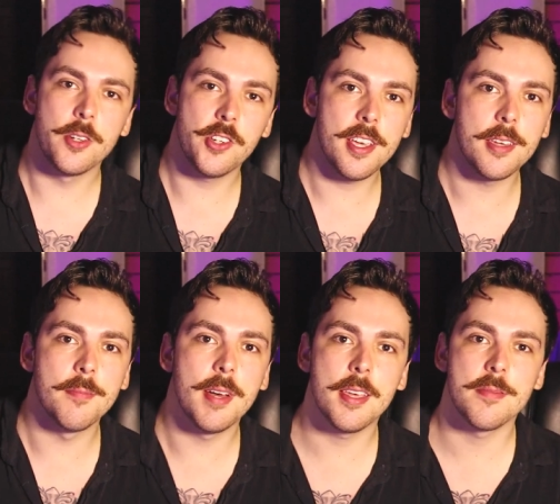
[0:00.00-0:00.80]
What's shaking?
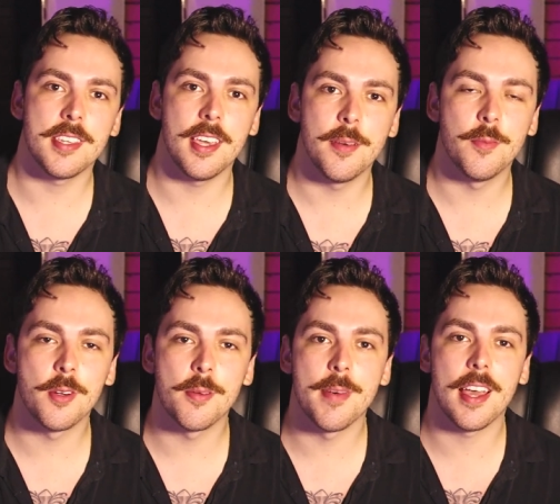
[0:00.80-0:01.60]
My name's Cam,
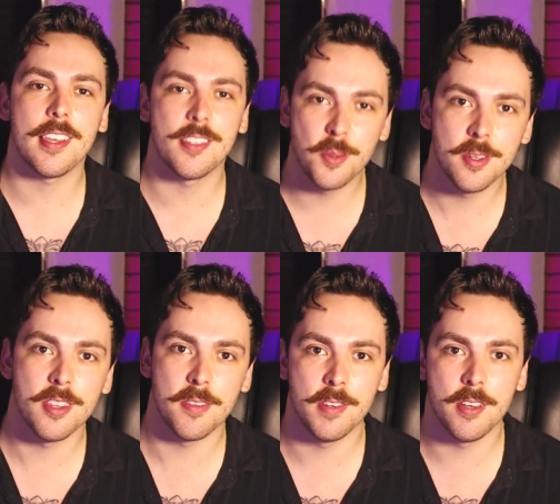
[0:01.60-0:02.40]
welcome back to another